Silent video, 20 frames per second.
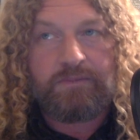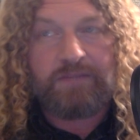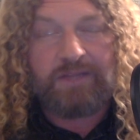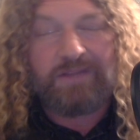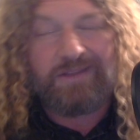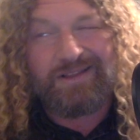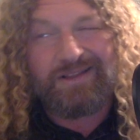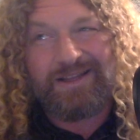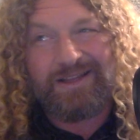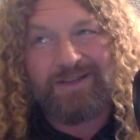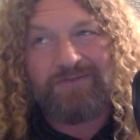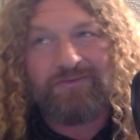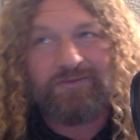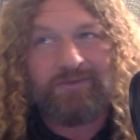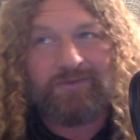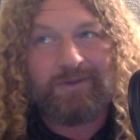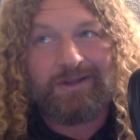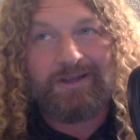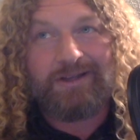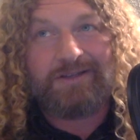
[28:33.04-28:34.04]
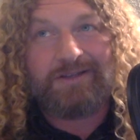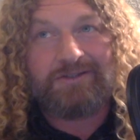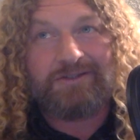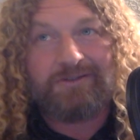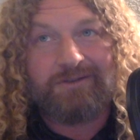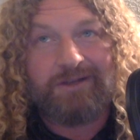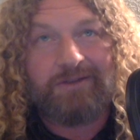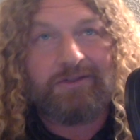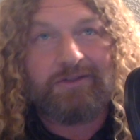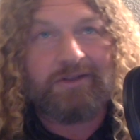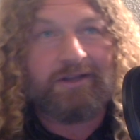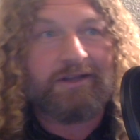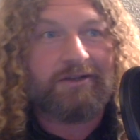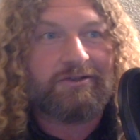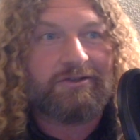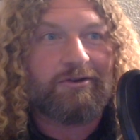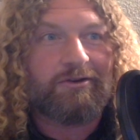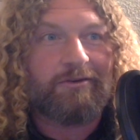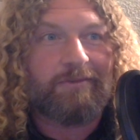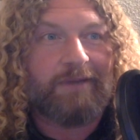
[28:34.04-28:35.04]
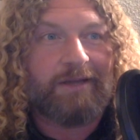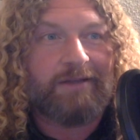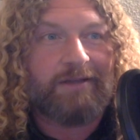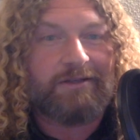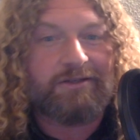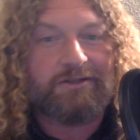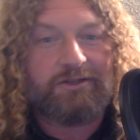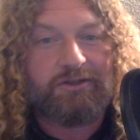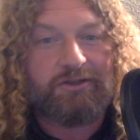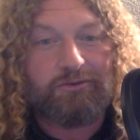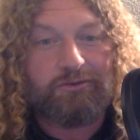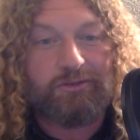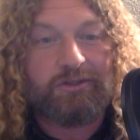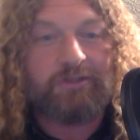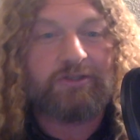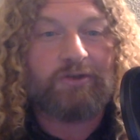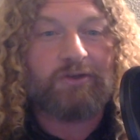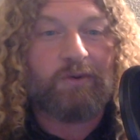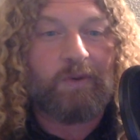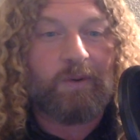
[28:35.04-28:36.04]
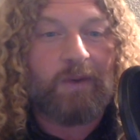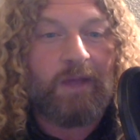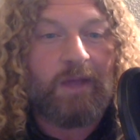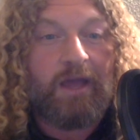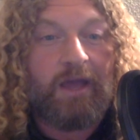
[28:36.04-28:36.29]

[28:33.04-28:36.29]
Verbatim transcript: the link the kick, link that Kickstarter makes is huge, so